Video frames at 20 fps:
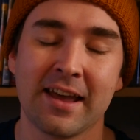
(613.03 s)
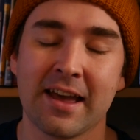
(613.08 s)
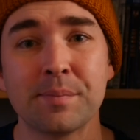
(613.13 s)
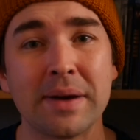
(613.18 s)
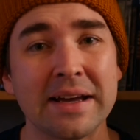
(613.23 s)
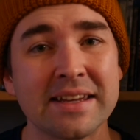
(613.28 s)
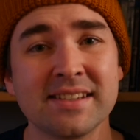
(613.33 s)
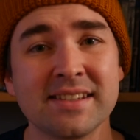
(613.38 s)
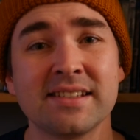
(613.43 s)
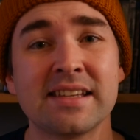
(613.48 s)

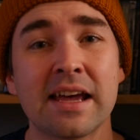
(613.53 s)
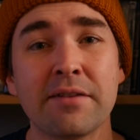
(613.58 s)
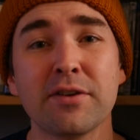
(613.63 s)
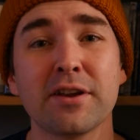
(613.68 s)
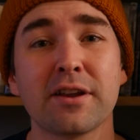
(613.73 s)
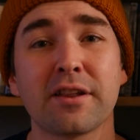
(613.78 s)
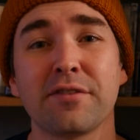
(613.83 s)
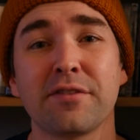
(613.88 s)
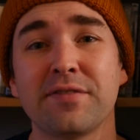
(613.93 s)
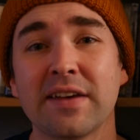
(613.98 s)
My
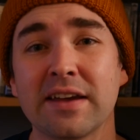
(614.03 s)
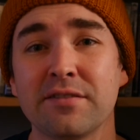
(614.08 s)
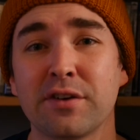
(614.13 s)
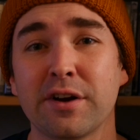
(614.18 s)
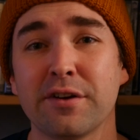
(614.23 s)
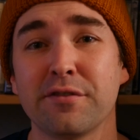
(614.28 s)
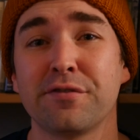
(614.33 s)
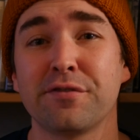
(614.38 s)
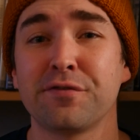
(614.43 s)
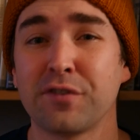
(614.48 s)
7th
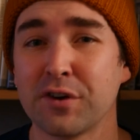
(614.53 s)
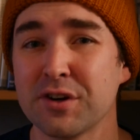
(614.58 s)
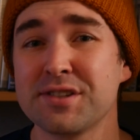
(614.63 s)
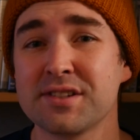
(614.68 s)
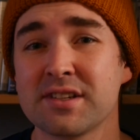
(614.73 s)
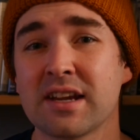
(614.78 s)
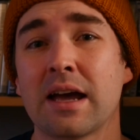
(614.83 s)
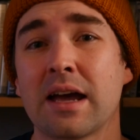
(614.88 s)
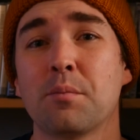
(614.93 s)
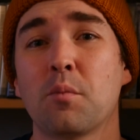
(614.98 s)
favorite
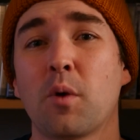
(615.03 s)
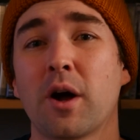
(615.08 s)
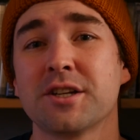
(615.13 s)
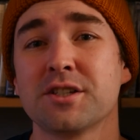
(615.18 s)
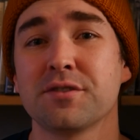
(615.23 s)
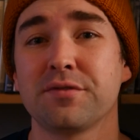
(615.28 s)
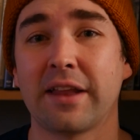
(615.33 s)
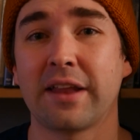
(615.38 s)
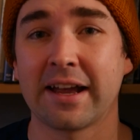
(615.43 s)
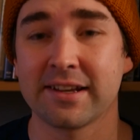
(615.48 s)
first-time watch
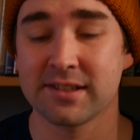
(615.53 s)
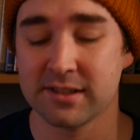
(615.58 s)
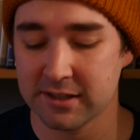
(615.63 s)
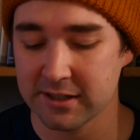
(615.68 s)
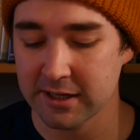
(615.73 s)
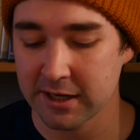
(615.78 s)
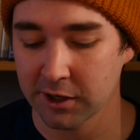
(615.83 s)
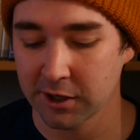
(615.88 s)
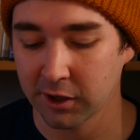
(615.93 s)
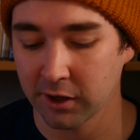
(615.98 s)
of last
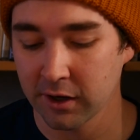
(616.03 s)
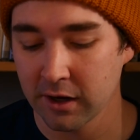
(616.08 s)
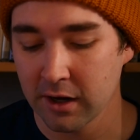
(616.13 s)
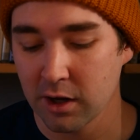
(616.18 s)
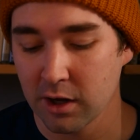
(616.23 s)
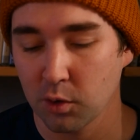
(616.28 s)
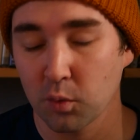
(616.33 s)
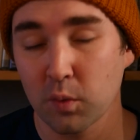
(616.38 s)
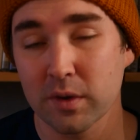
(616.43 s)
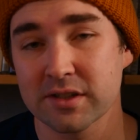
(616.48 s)
year
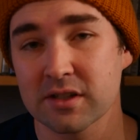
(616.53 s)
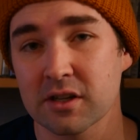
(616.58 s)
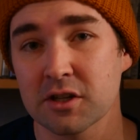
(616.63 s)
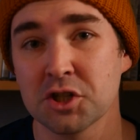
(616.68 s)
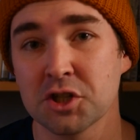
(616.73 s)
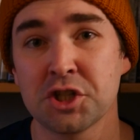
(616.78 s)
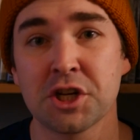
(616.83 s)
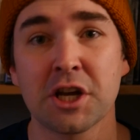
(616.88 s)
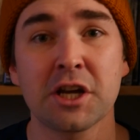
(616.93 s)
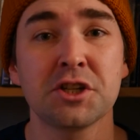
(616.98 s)
was
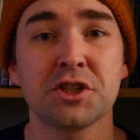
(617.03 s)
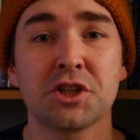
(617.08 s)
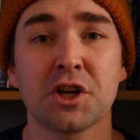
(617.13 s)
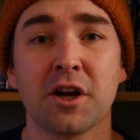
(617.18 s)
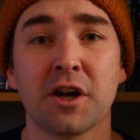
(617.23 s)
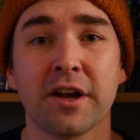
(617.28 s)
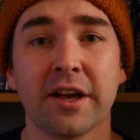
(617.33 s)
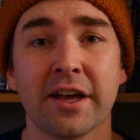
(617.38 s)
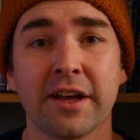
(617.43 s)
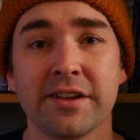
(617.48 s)

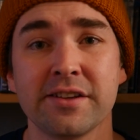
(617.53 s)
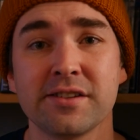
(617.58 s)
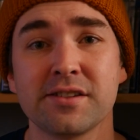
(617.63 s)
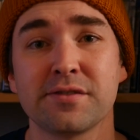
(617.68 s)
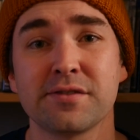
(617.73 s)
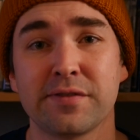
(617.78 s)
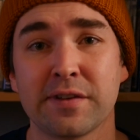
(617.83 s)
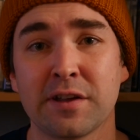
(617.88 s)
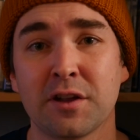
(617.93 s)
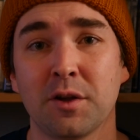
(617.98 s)
Zhezhongka's
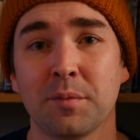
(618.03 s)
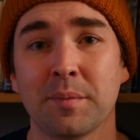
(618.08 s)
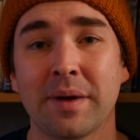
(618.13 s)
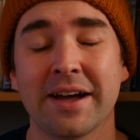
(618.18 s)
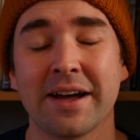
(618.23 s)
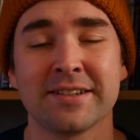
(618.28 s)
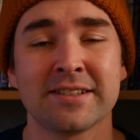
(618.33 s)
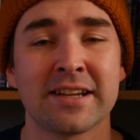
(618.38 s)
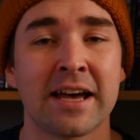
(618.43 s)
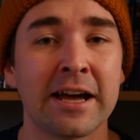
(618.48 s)
film
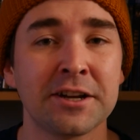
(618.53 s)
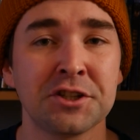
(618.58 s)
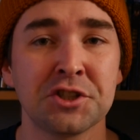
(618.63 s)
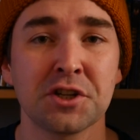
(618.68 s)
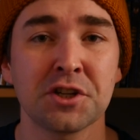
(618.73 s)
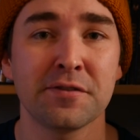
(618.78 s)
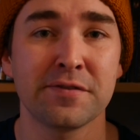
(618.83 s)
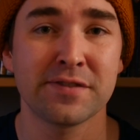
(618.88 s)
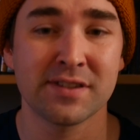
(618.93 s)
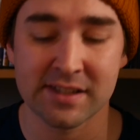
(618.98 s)
A Touch
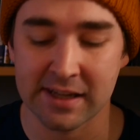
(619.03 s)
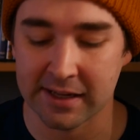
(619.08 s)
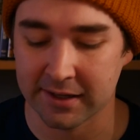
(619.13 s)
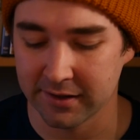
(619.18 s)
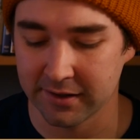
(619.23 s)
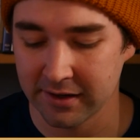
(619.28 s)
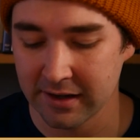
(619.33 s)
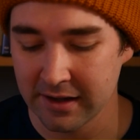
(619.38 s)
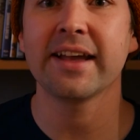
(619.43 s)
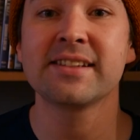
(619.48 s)
of
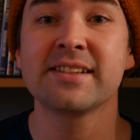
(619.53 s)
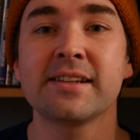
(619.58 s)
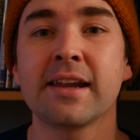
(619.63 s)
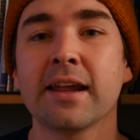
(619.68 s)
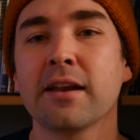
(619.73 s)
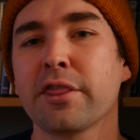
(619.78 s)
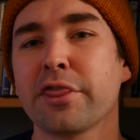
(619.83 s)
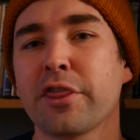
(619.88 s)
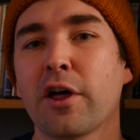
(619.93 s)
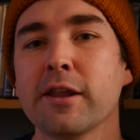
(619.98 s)
Sin. It's an
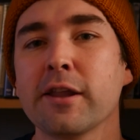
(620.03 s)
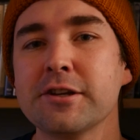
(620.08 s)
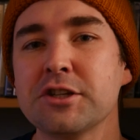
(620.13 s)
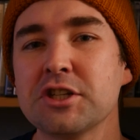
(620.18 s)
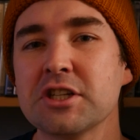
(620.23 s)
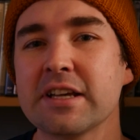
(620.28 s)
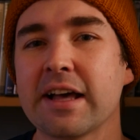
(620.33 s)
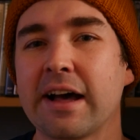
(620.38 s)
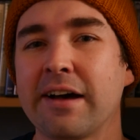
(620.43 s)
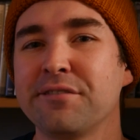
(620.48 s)

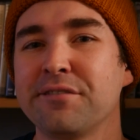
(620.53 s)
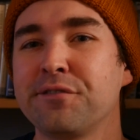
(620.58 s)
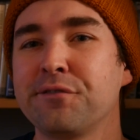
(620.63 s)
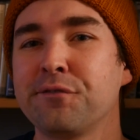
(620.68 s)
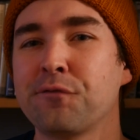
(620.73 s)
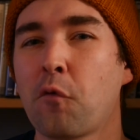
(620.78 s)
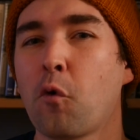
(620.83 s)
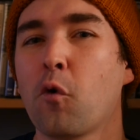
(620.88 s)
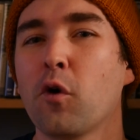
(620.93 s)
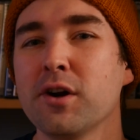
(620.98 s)
anthology of
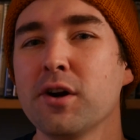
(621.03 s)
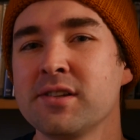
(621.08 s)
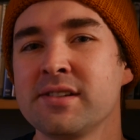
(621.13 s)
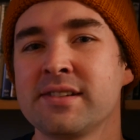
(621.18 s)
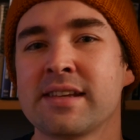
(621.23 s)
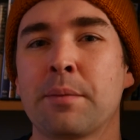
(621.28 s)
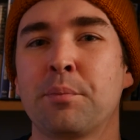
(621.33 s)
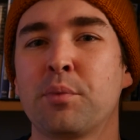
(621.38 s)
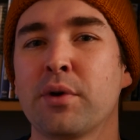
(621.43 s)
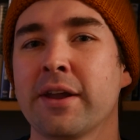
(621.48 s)
4
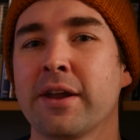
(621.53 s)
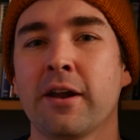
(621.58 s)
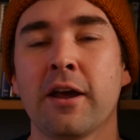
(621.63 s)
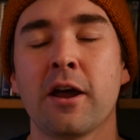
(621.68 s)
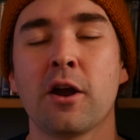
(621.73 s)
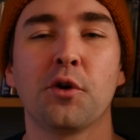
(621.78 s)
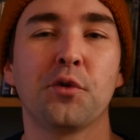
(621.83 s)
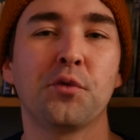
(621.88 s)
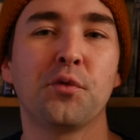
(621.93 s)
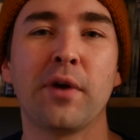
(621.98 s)
separate
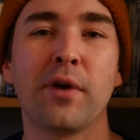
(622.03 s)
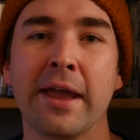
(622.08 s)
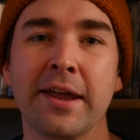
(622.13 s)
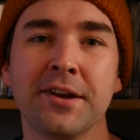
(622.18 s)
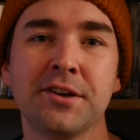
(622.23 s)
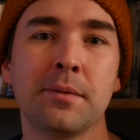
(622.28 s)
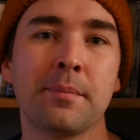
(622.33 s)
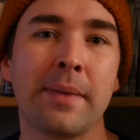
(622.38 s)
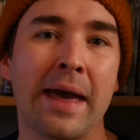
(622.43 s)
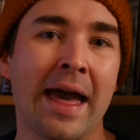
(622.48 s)

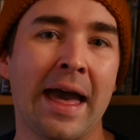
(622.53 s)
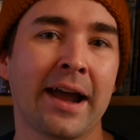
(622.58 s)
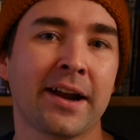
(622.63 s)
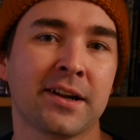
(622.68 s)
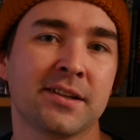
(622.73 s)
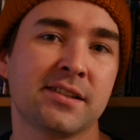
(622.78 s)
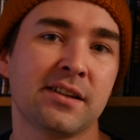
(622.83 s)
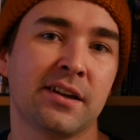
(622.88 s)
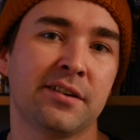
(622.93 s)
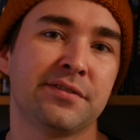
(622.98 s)
random
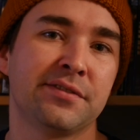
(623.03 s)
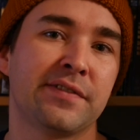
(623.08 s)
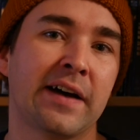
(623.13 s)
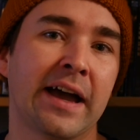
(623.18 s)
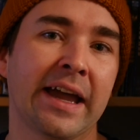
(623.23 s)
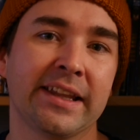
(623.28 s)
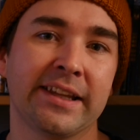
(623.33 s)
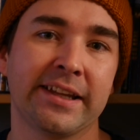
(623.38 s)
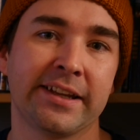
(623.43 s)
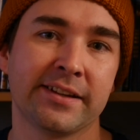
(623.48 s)
acts of
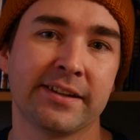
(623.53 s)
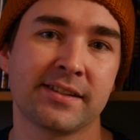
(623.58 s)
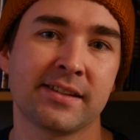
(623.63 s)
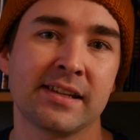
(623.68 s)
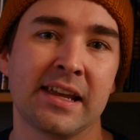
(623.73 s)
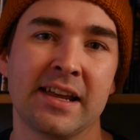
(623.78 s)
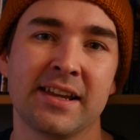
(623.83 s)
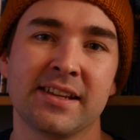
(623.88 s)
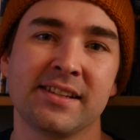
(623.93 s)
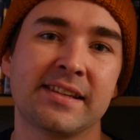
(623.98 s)
violence
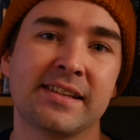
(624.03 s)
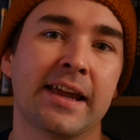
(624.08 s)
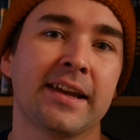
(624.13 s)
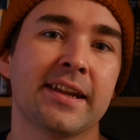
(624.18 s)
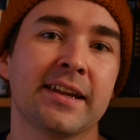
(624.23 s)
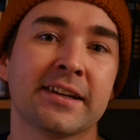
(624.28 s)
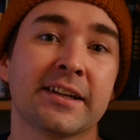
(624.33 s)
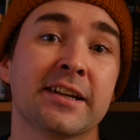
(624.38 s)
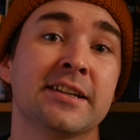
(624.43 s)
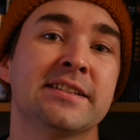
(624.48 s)
set
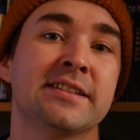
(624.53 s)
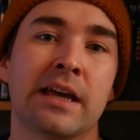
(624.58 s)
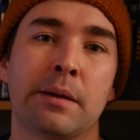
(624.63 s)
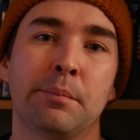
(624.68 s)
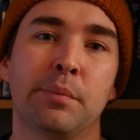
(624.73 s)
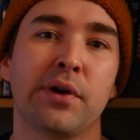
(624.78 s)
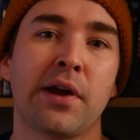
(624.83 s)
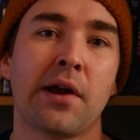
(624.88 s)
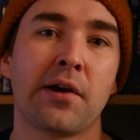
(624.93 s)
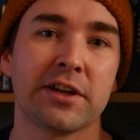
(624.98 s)
in
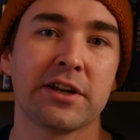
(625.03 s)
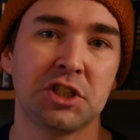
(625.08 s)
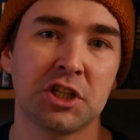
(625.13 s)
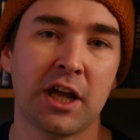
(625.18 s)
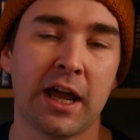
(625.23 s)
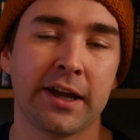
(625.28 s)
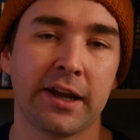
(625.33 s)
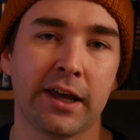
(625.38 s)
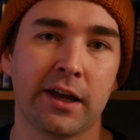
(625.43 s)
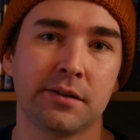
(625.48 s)
contemporary
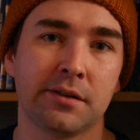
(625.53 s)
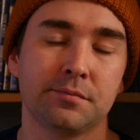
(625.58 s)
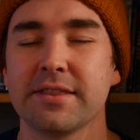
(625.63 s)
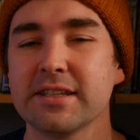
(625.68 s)
China.